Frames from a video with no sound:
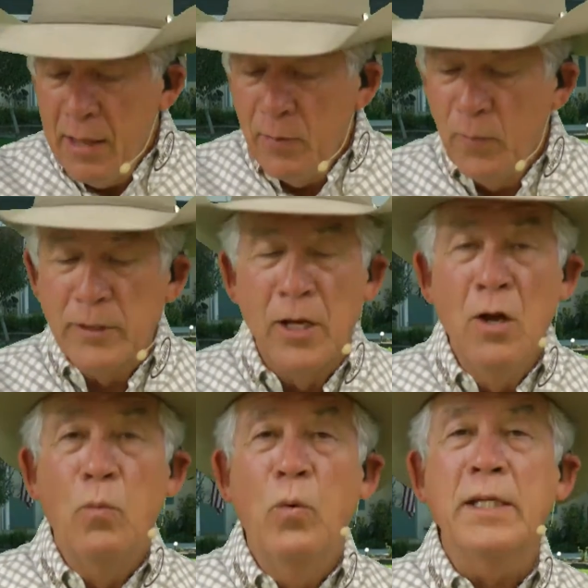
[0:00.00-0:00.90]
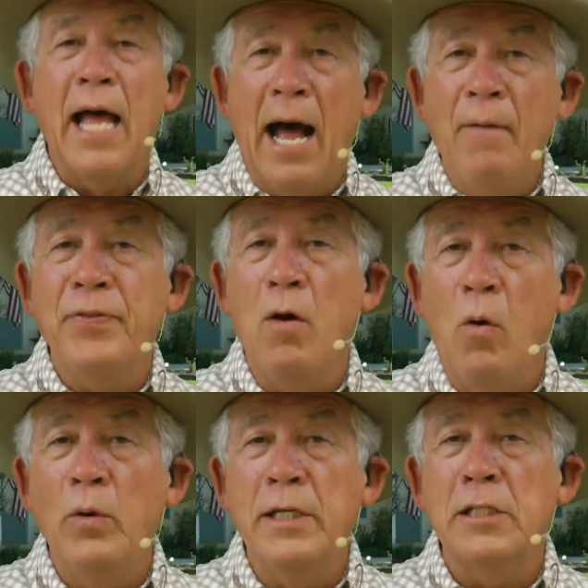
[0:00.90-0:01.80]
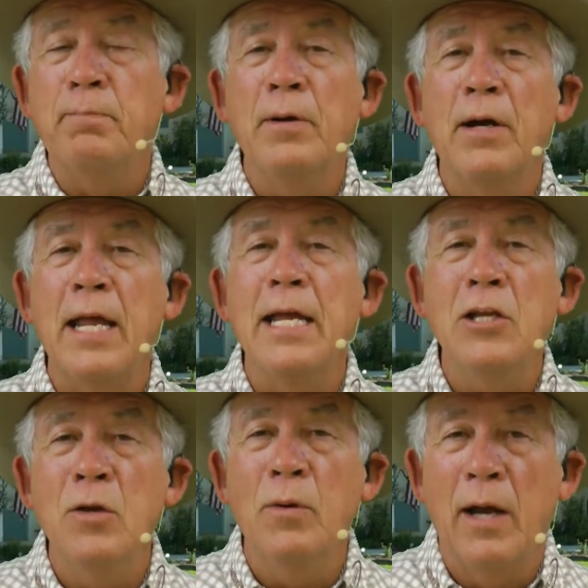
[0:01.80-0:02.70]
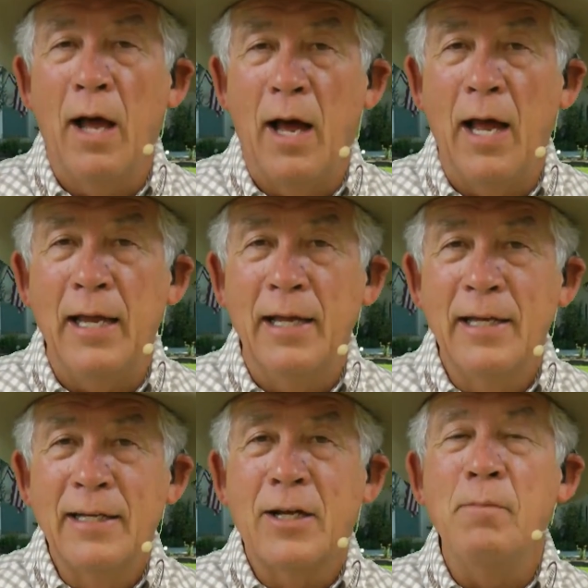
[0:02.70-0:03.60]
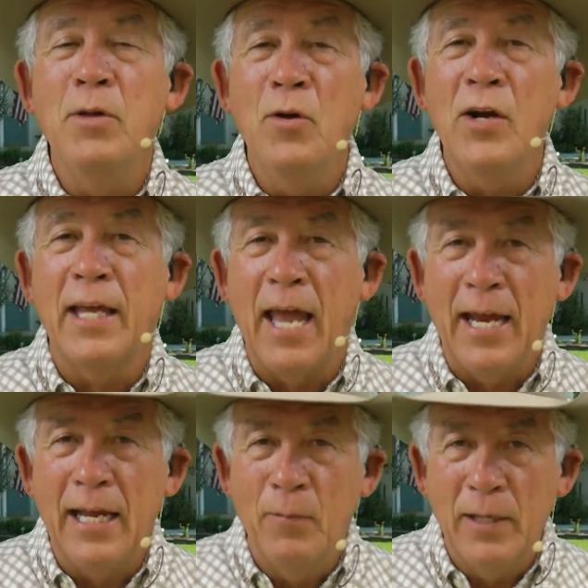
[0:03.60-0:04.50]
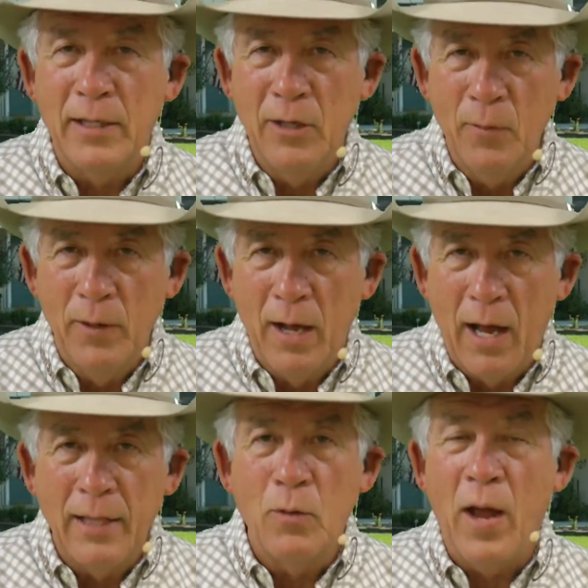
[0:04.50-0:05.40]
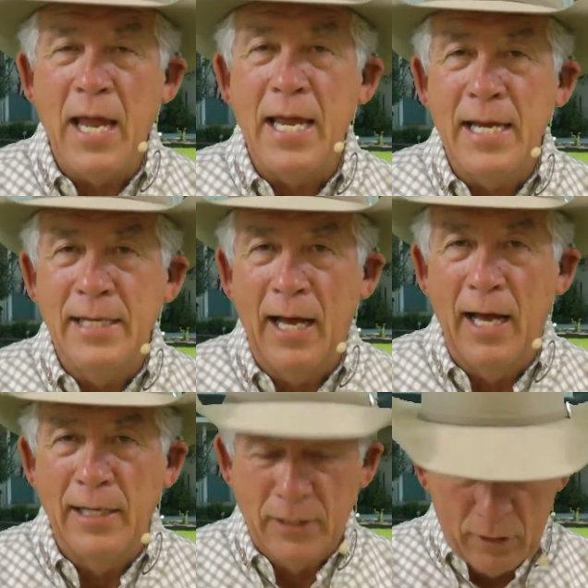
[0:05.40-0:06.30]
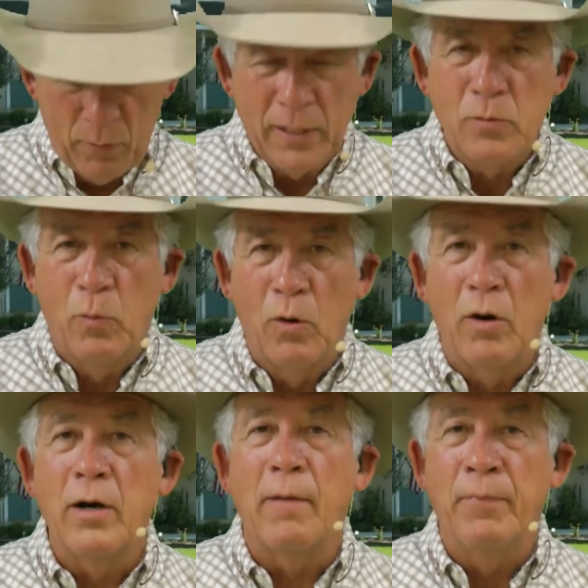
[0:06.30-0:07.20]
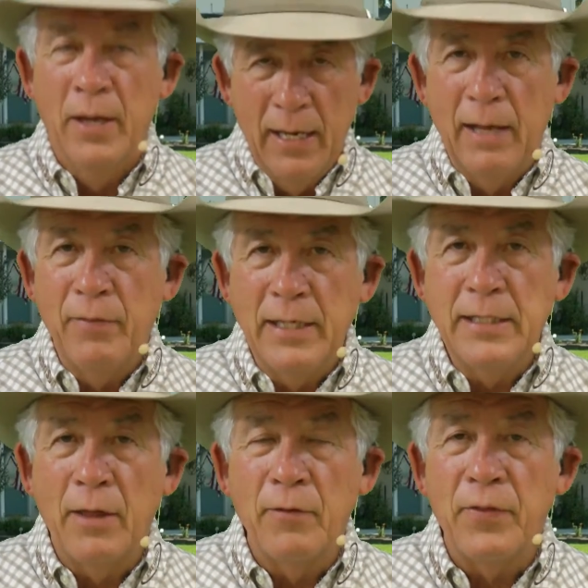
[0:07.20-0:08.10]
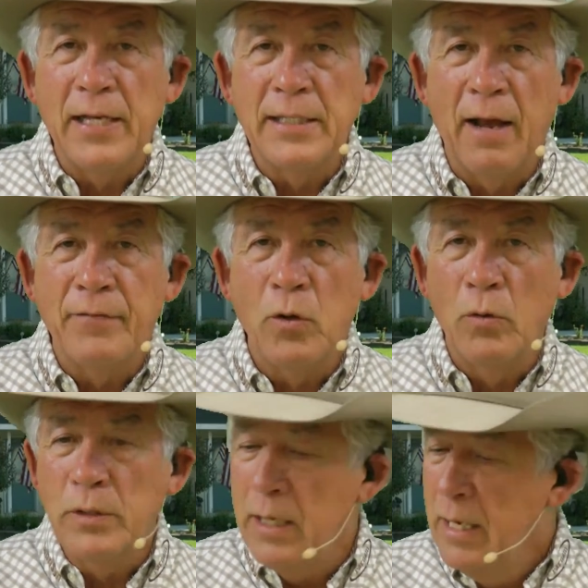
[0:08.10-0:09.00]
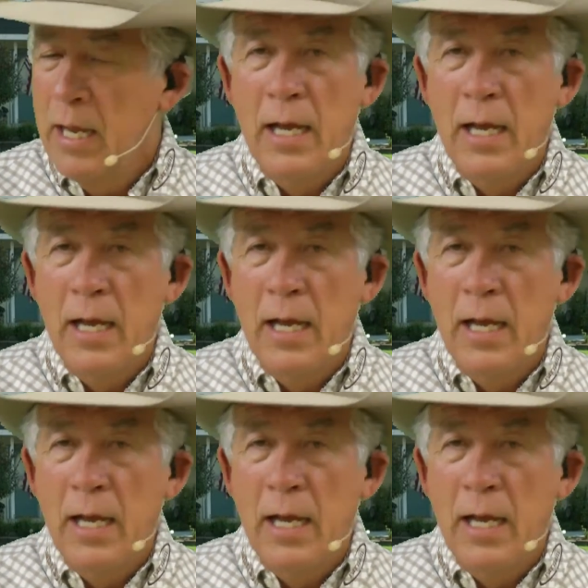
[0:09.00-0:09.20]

other words, without the Holy Spirit in you and I, communicating with you and I the way He does through His Word and, and these other things that I've told you,